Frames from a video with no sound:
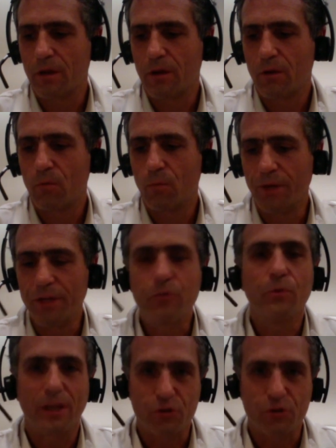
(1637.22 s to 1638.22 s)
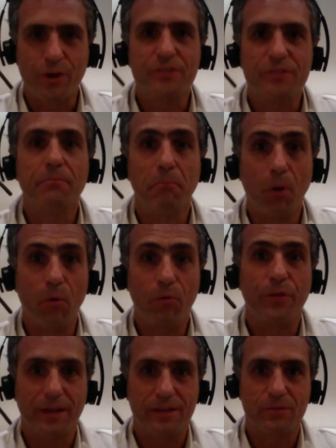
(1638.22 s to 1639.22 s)
we need to address both
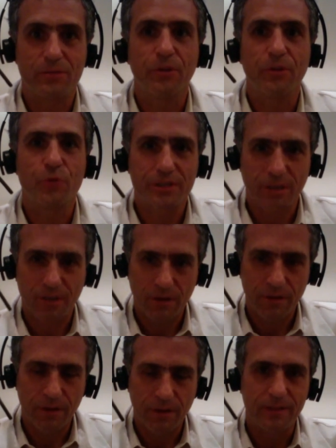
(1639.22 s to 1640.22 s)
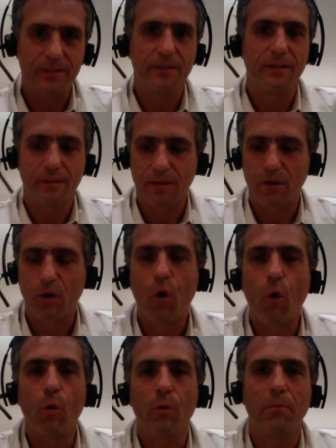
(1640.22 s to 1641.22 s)
things. We need to address the
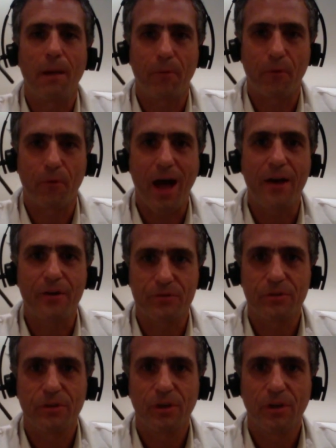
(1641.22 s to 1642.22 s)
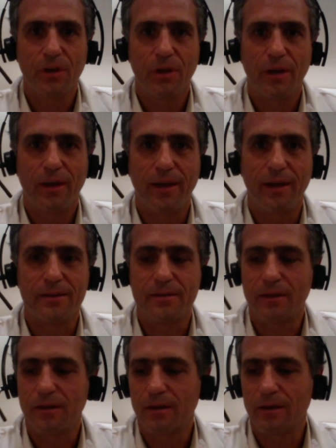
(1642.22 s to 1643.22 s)
whole apparatus, and
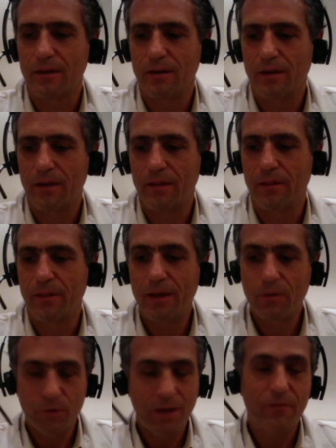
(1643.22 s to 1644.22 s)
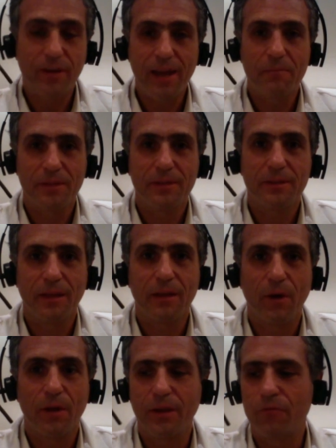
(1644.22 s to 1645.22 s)
then we have game. And
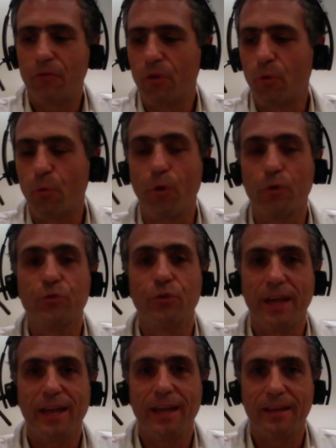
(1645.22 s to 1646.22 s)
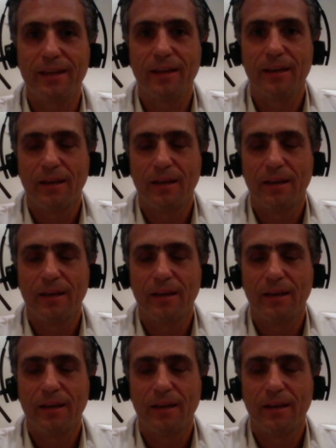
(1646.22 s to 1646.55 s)
I think for the world today,